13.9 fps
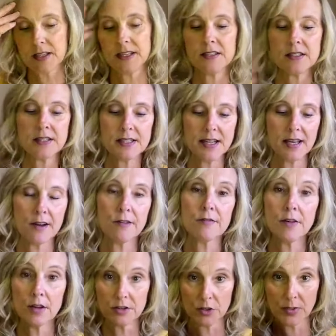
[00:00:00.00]
instead of
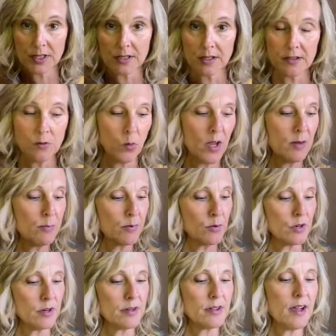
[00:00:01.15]
doing it on the whiteboard,